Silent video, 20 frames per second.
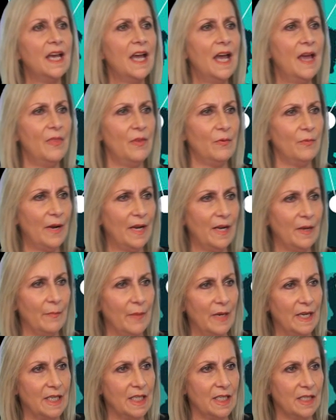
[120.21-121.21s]
and the
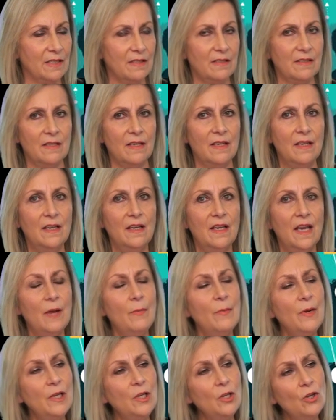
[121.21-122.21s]
recommenders.
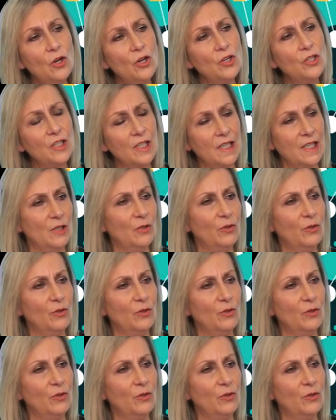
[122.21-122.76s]
And we usually